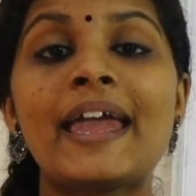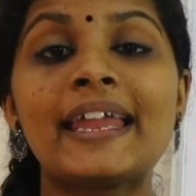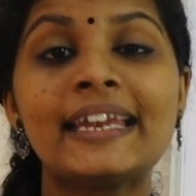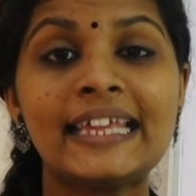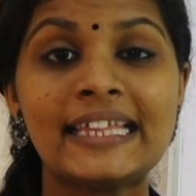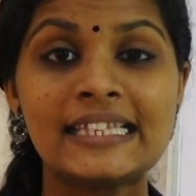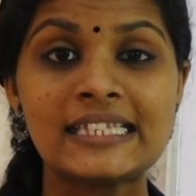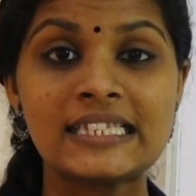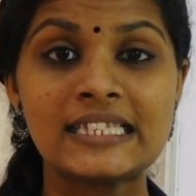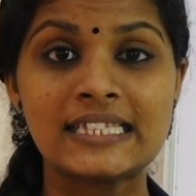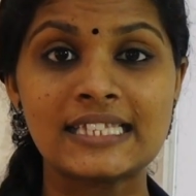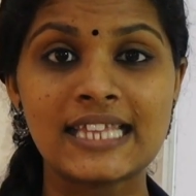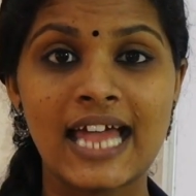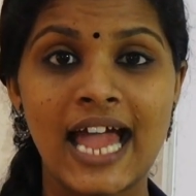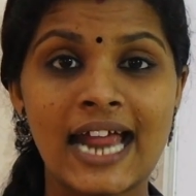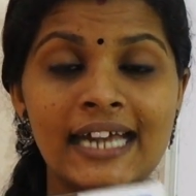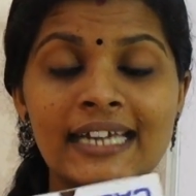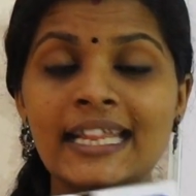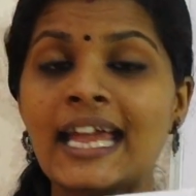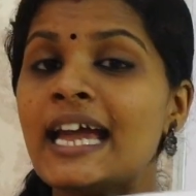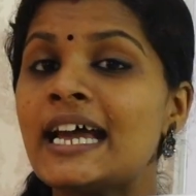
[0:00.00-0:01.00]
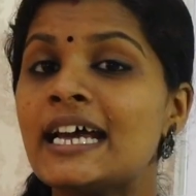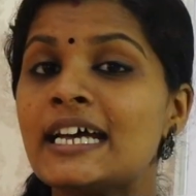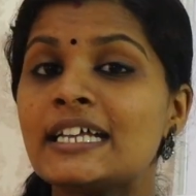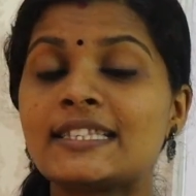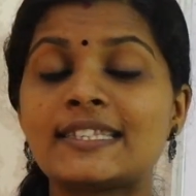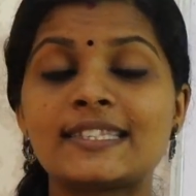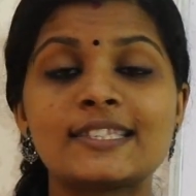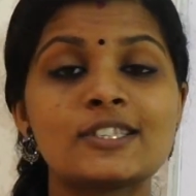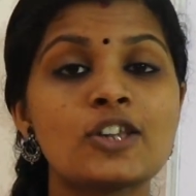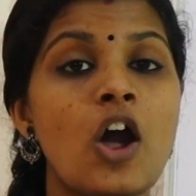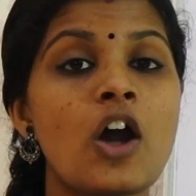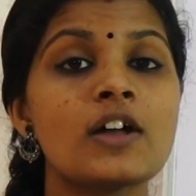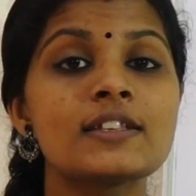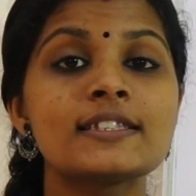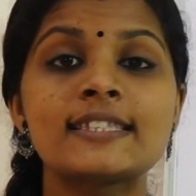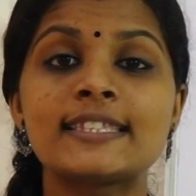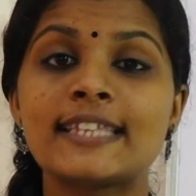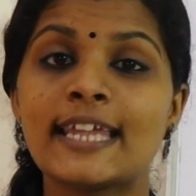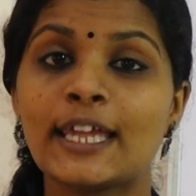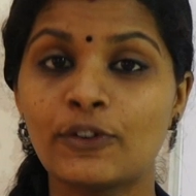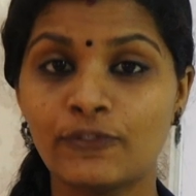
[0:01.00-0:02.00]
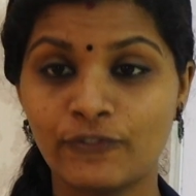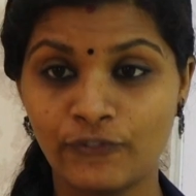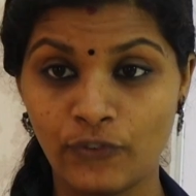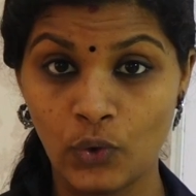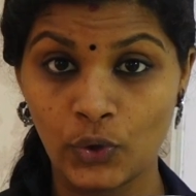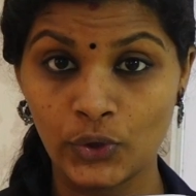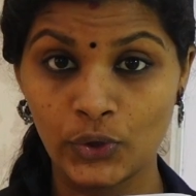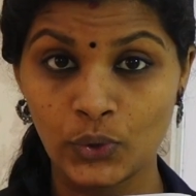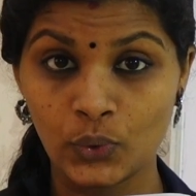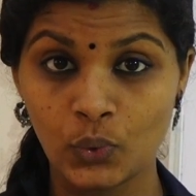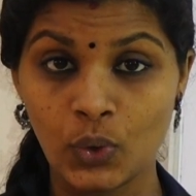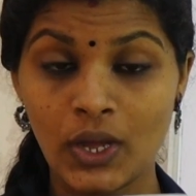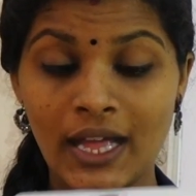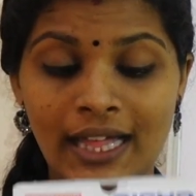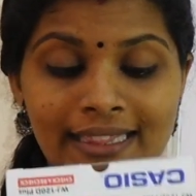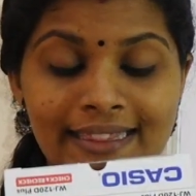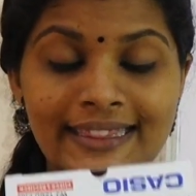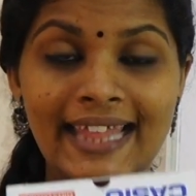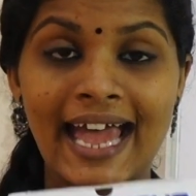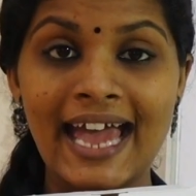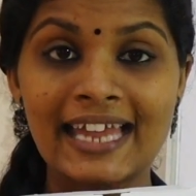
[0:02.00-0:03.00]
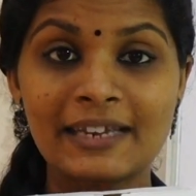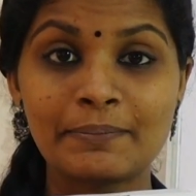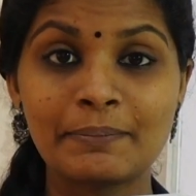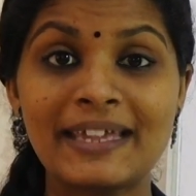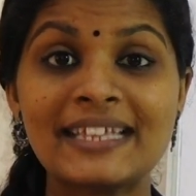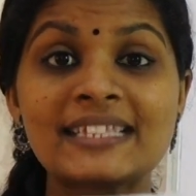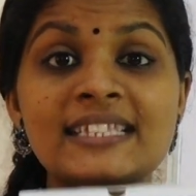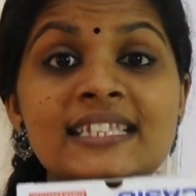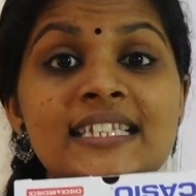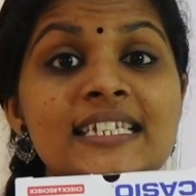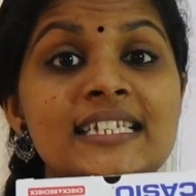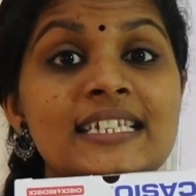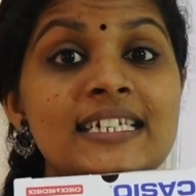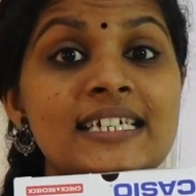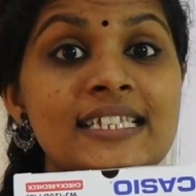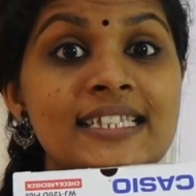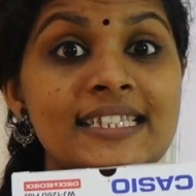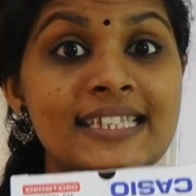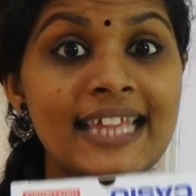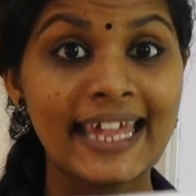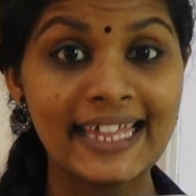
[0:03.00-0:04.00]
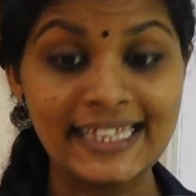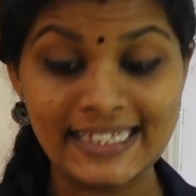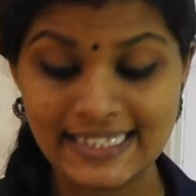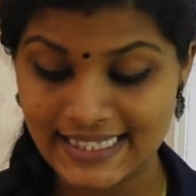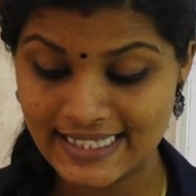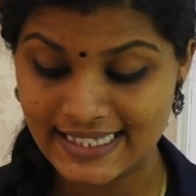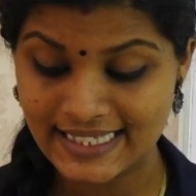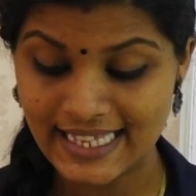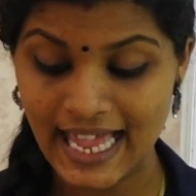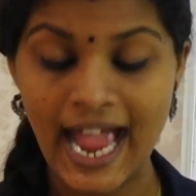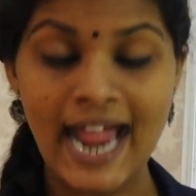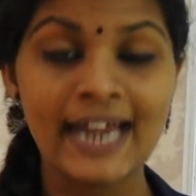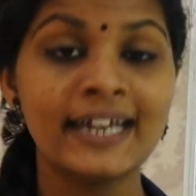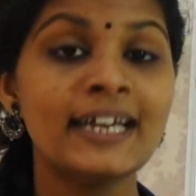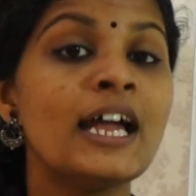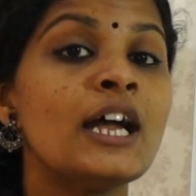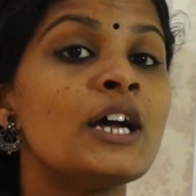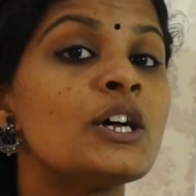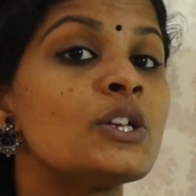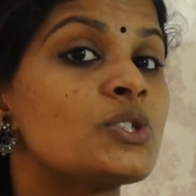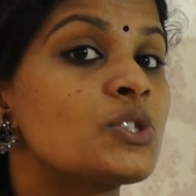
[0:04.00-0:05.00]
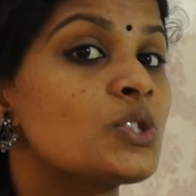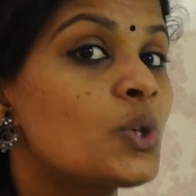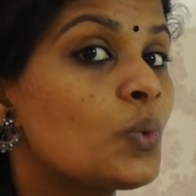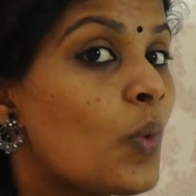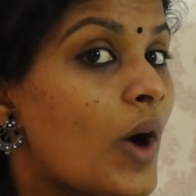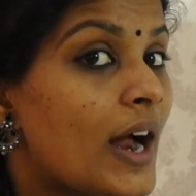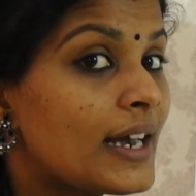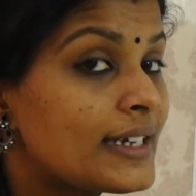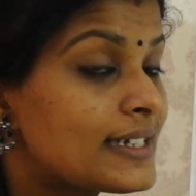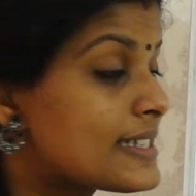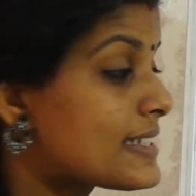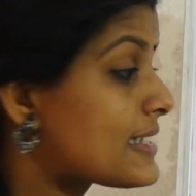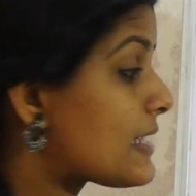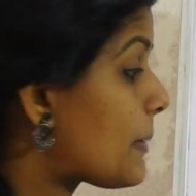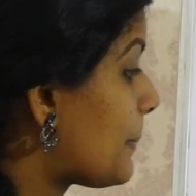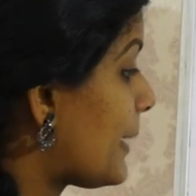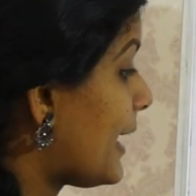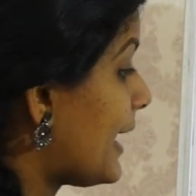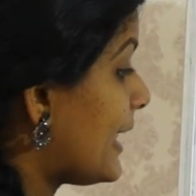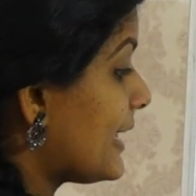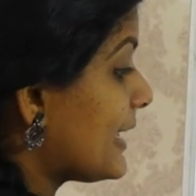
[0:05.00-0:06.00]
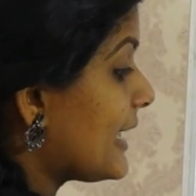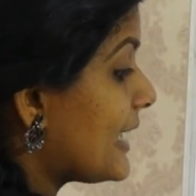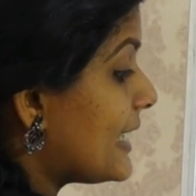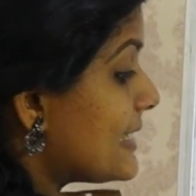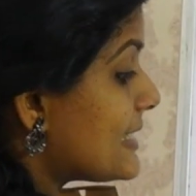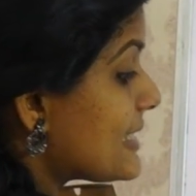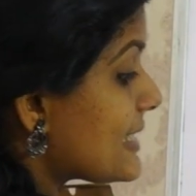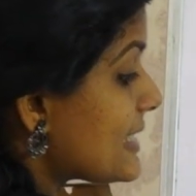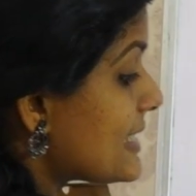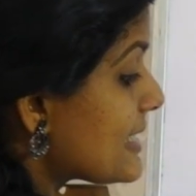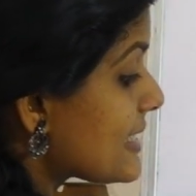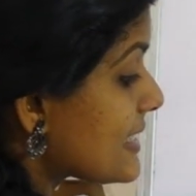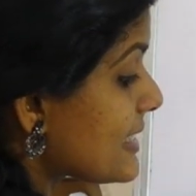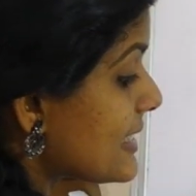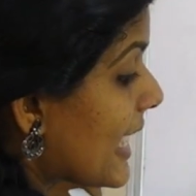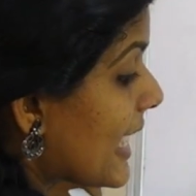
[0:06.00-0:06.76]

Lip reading: inside, it's not seen for you. That means it is inside. So what is the meaning? It is